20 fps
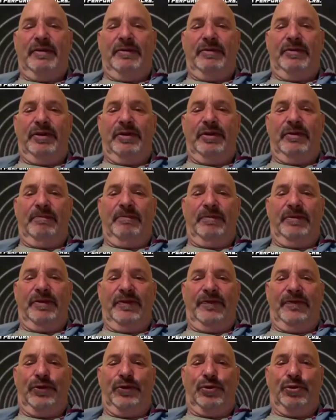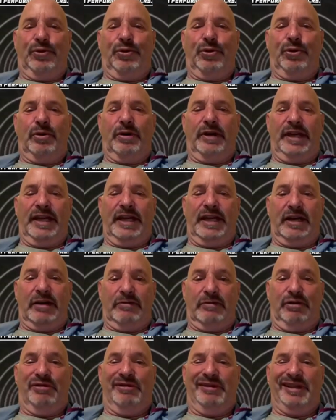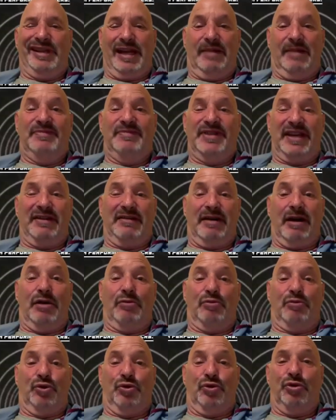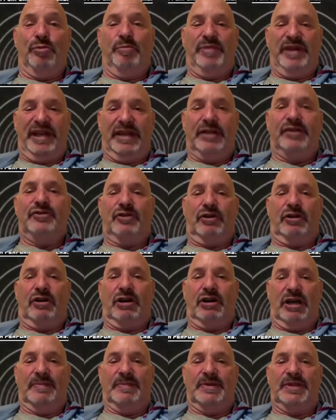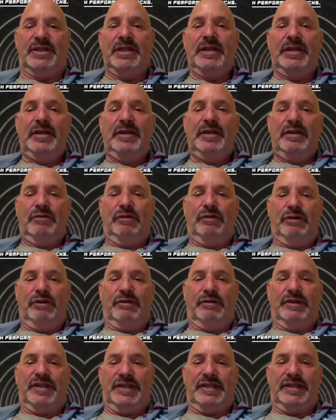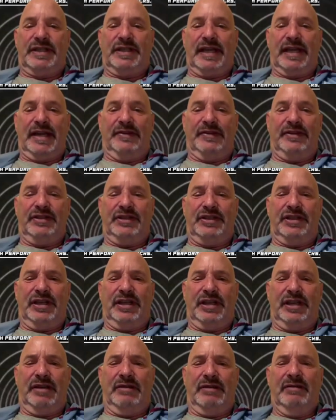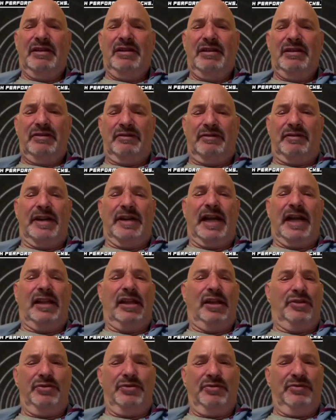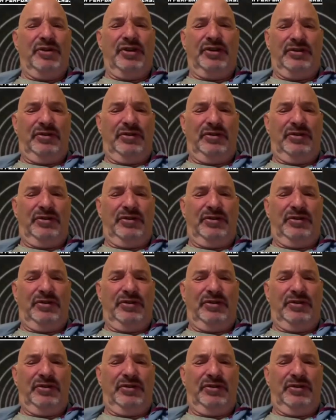the 4 NRL clubs are all big tribes, whereas this year Cronulla